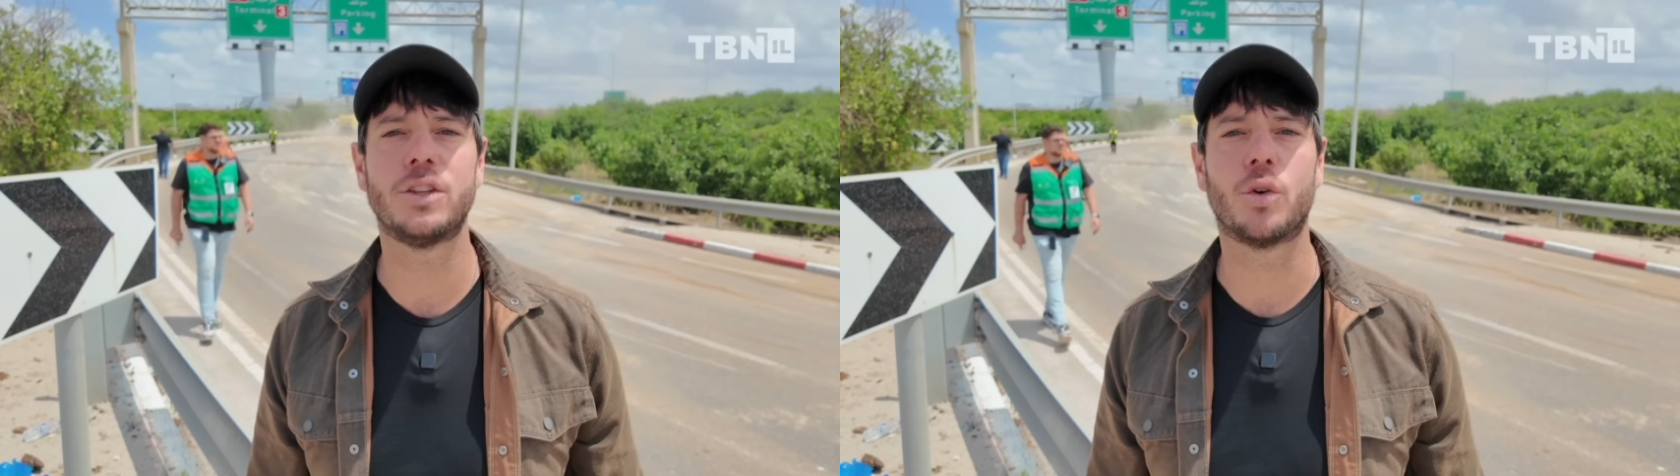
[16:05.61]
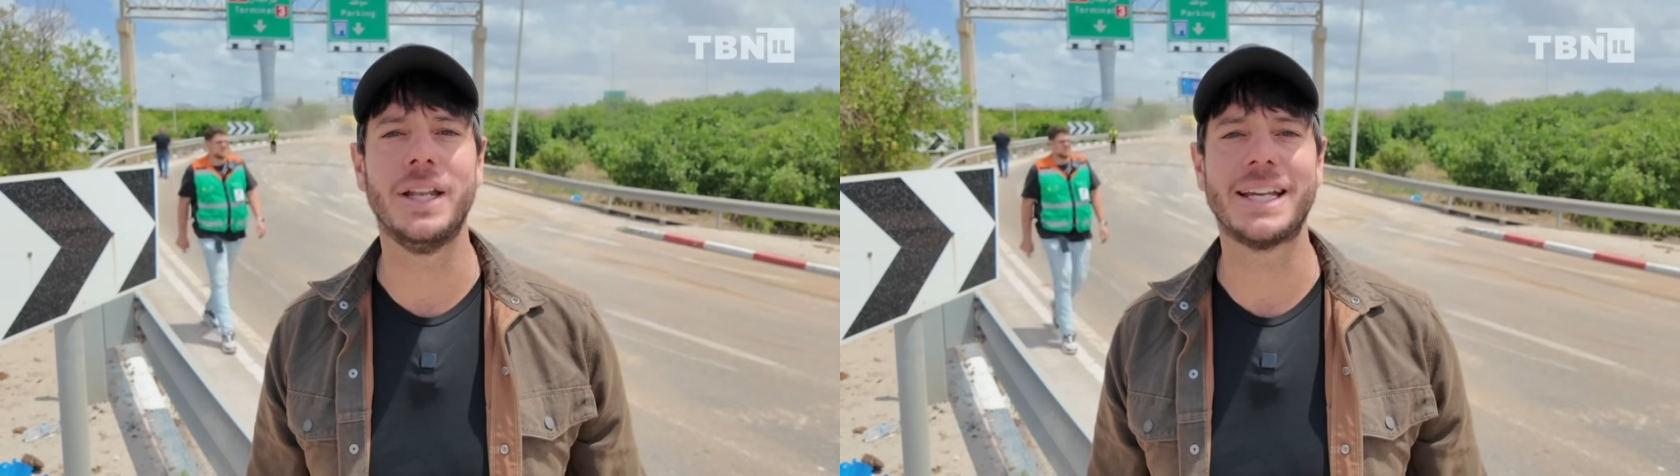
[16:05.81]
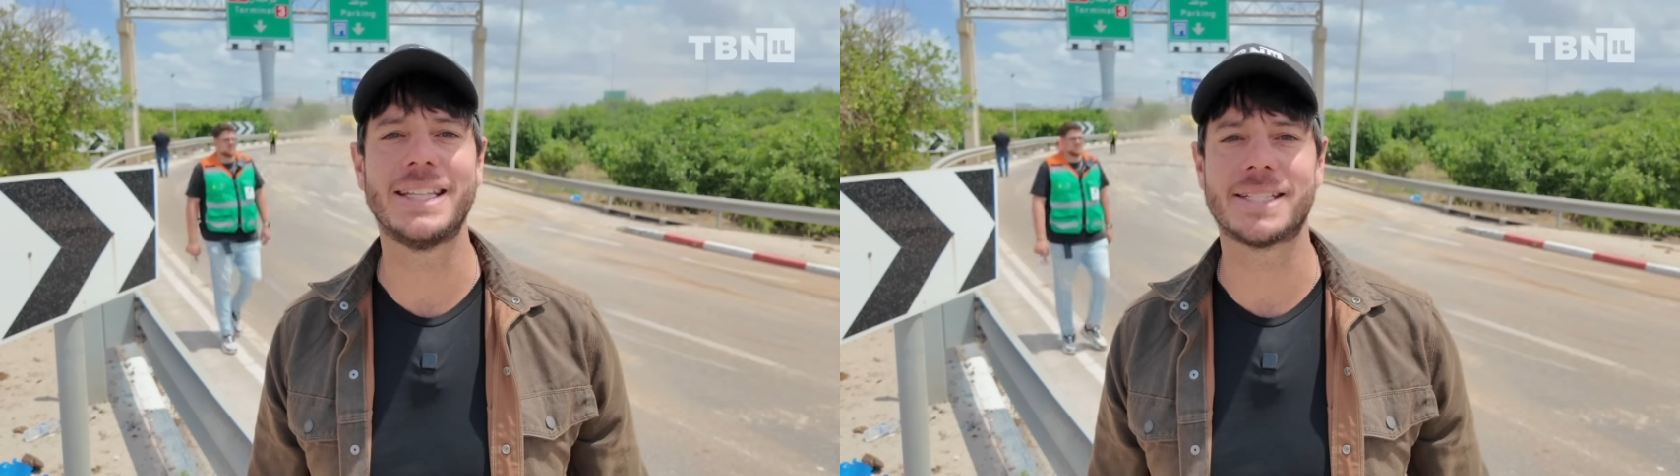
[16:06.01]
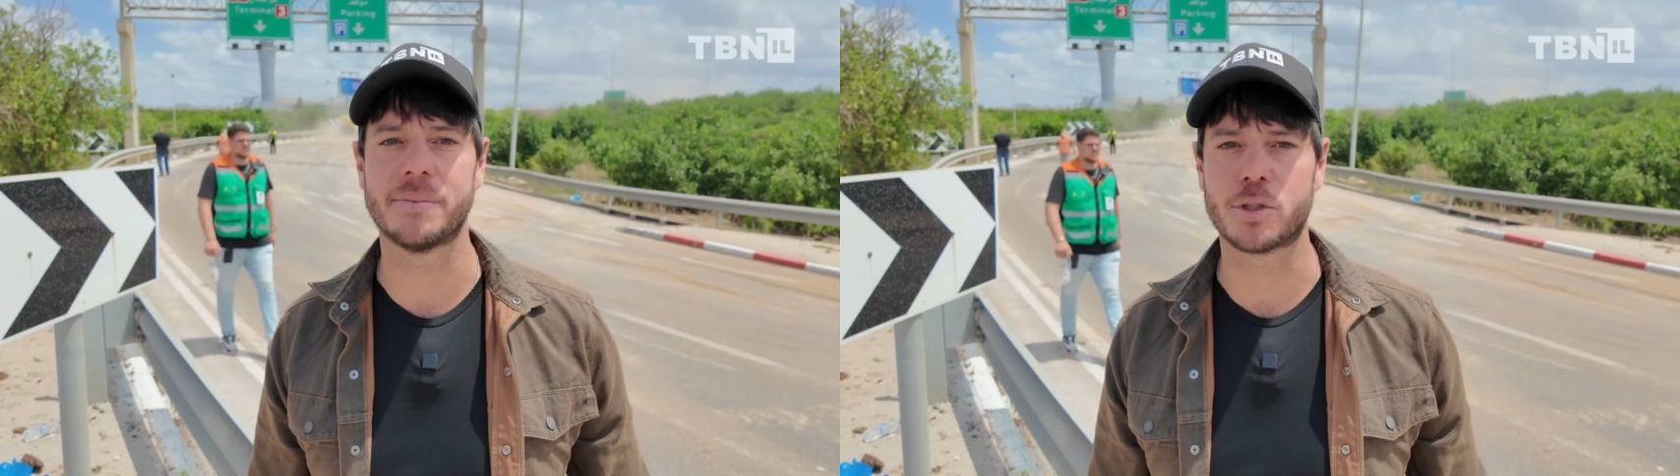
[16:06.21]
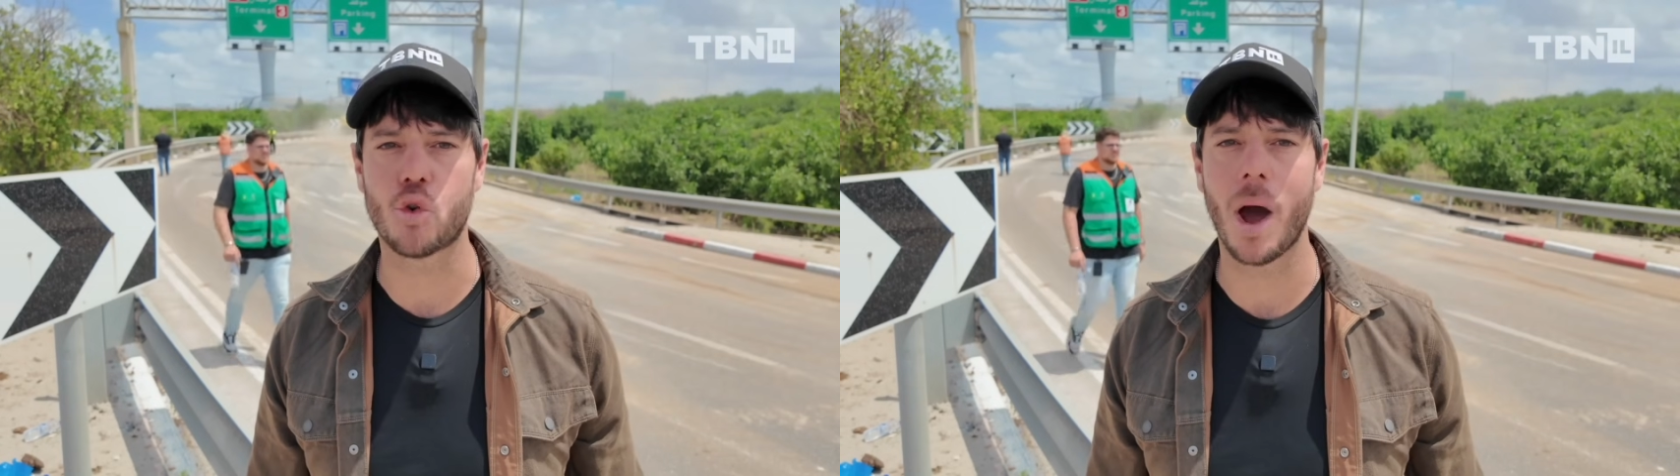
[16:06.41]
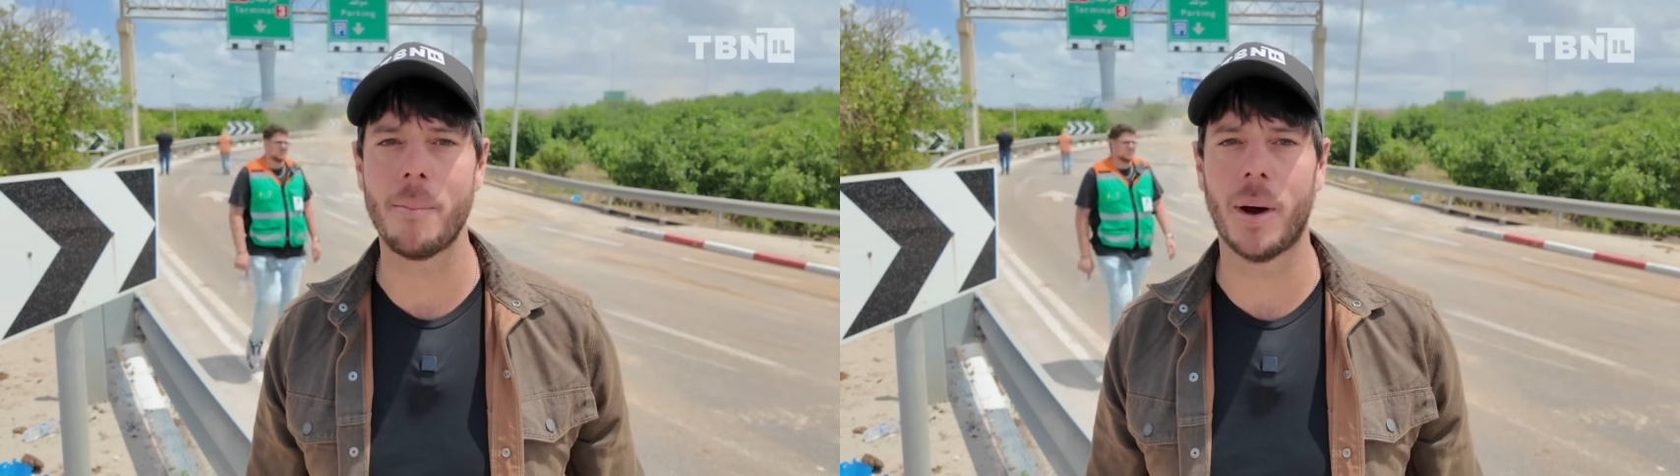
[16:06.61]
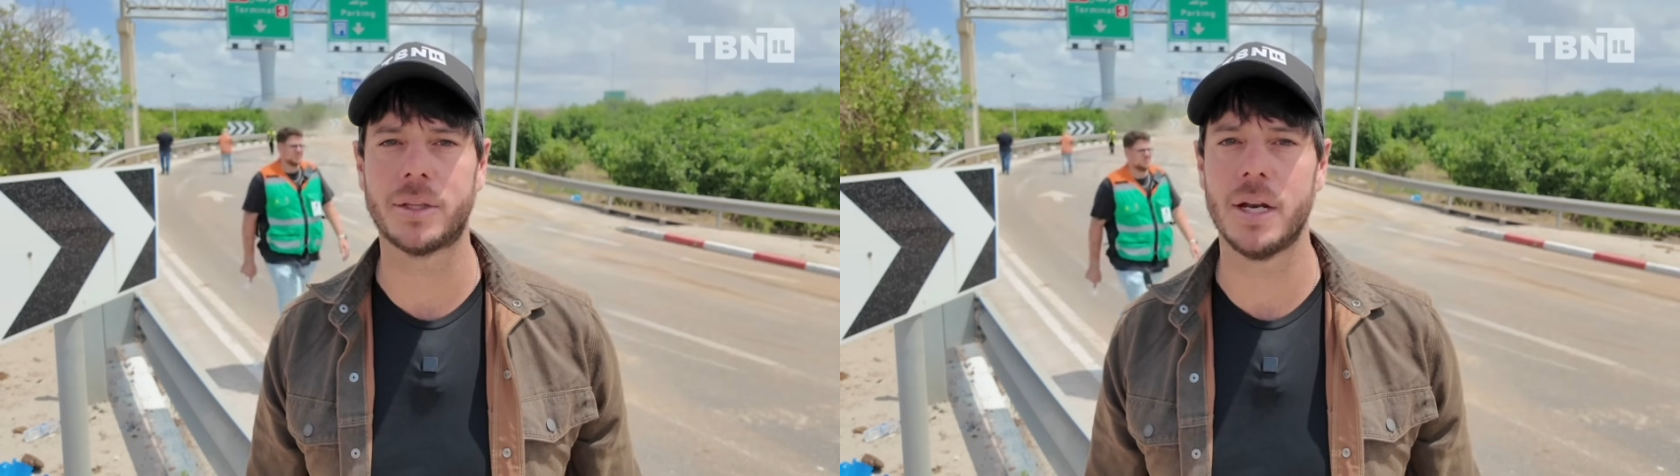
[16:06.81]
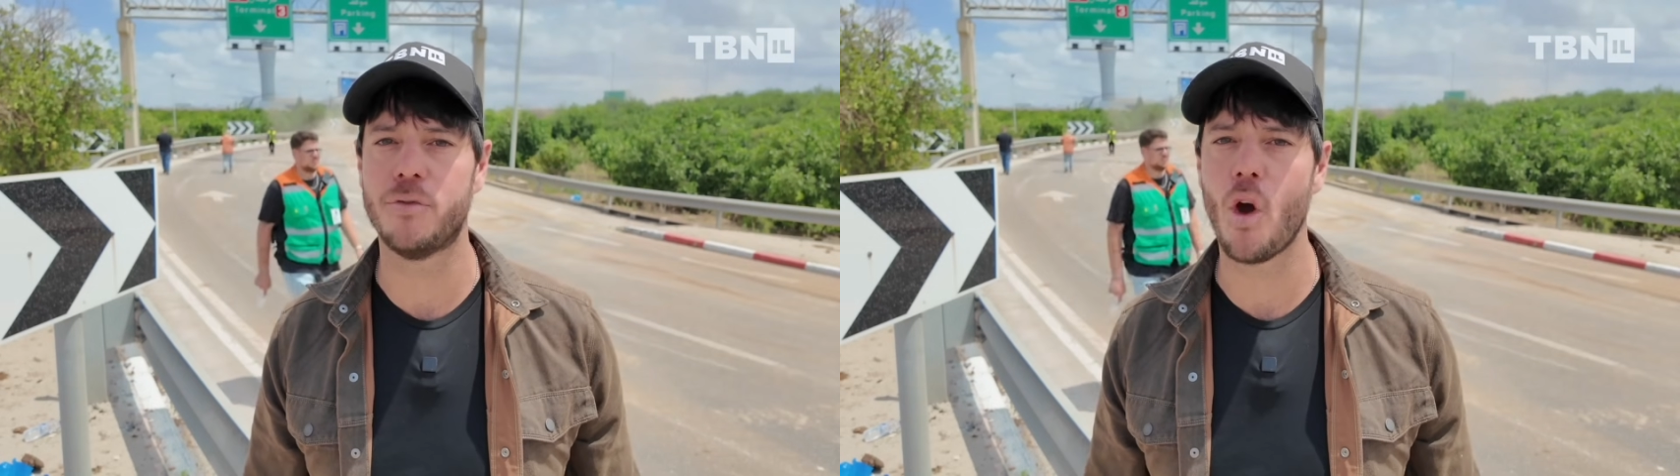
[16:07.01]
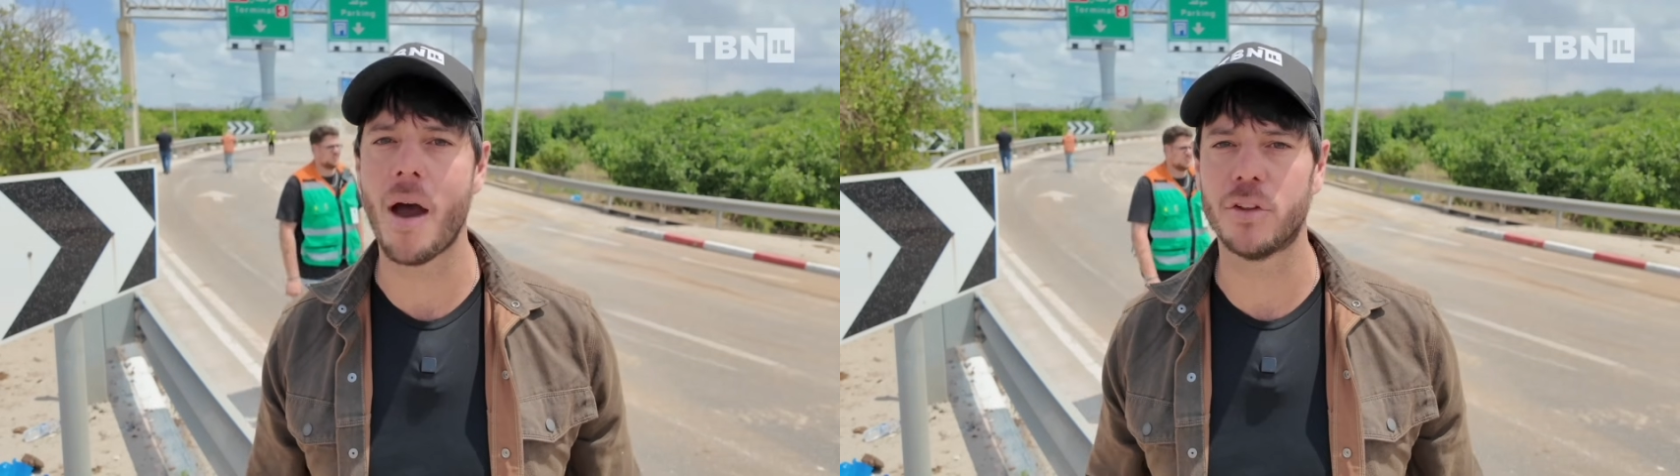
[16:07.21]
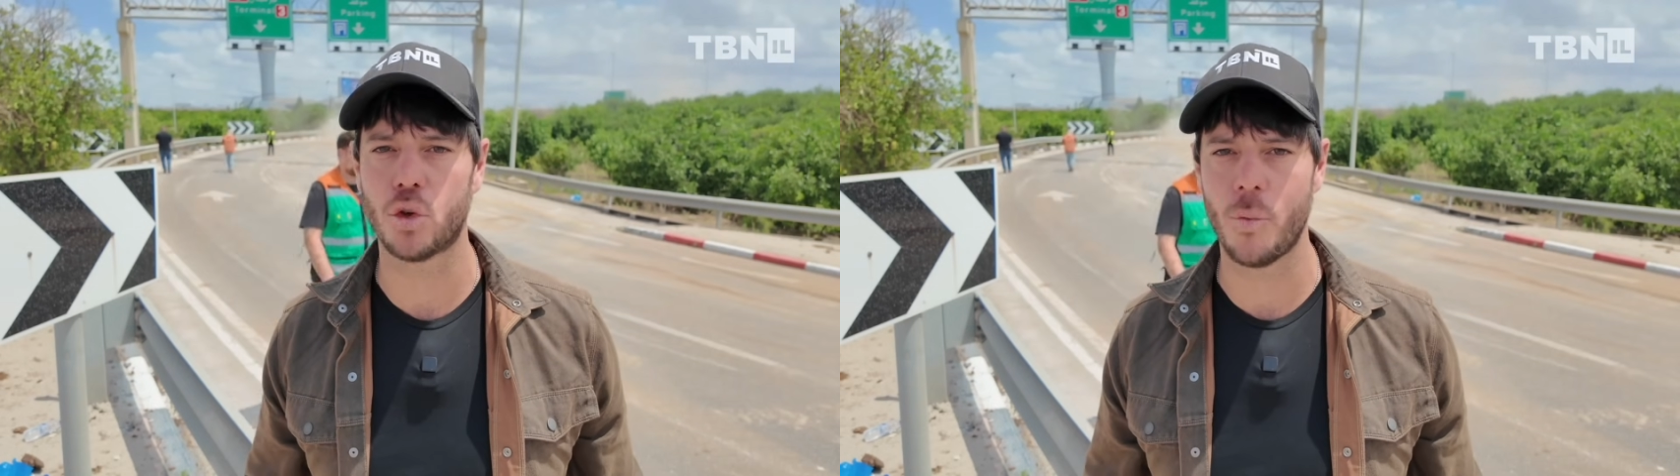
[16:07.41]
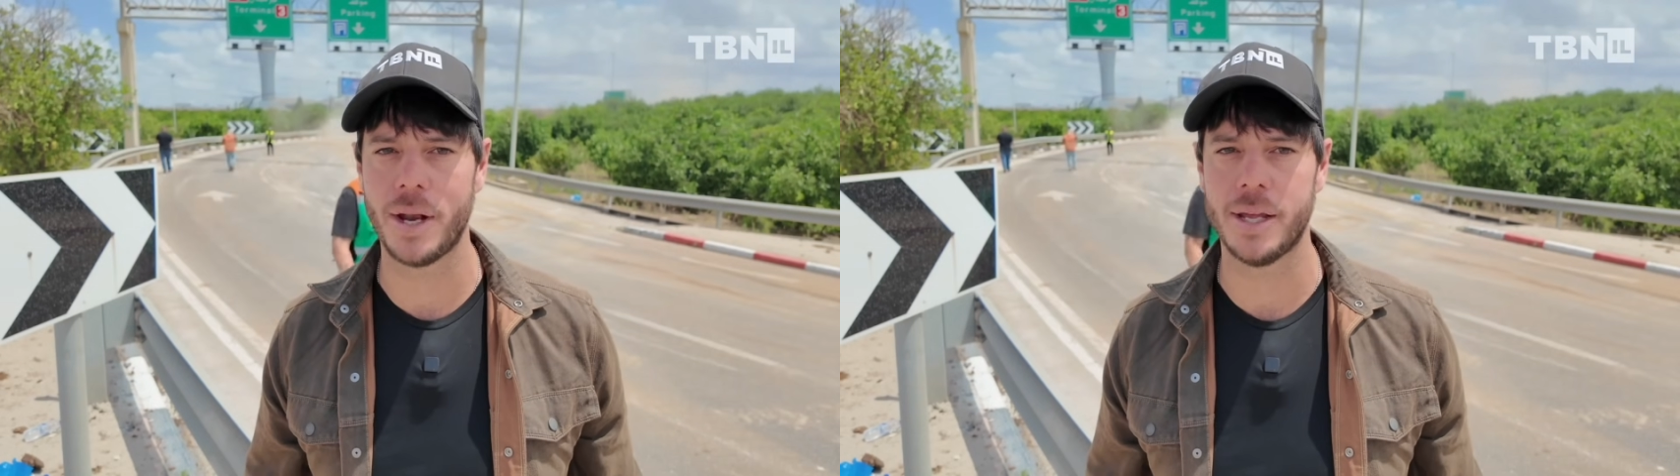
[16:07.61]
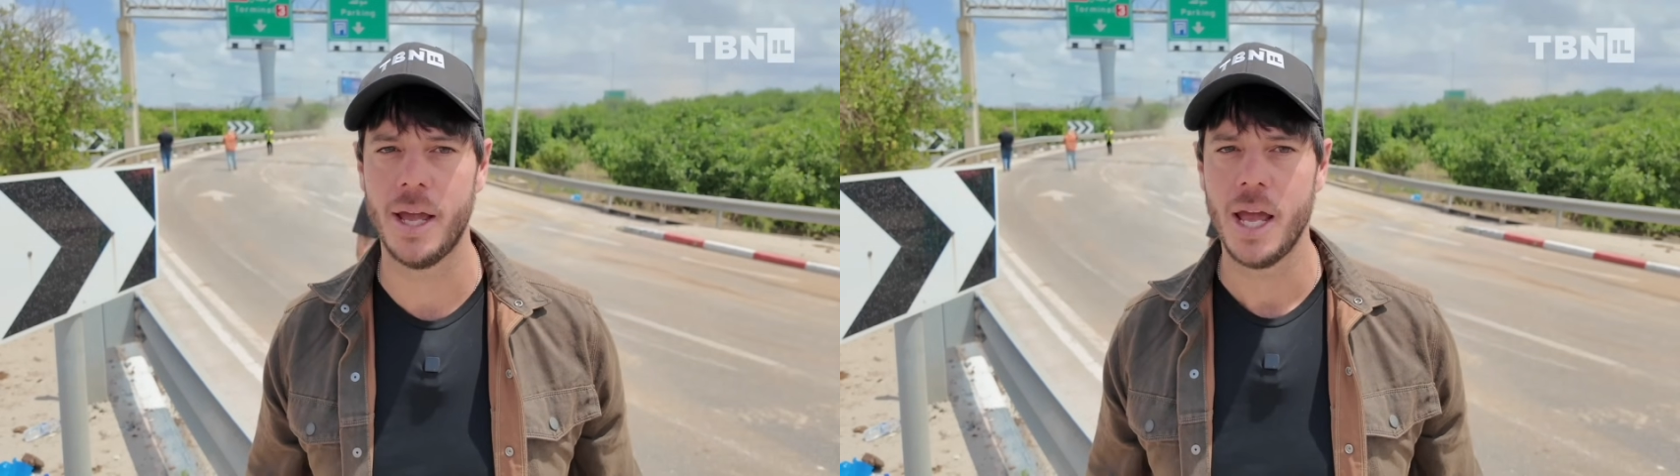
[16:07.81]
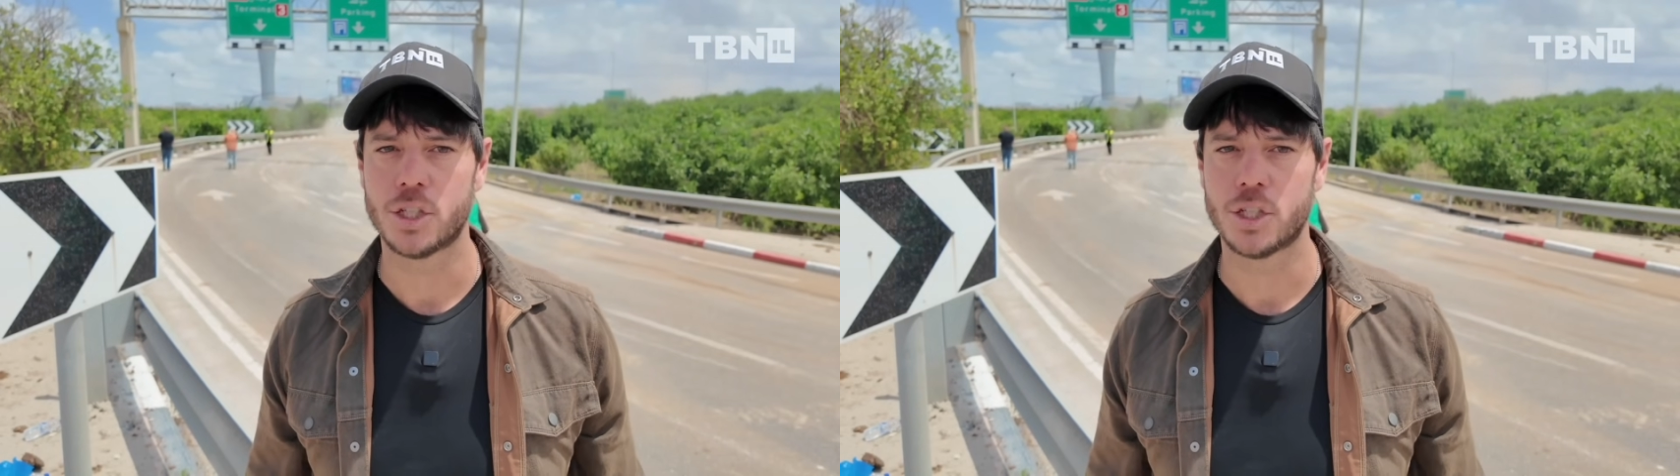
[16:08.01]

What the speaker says: to click the subscribe button if you haven't already,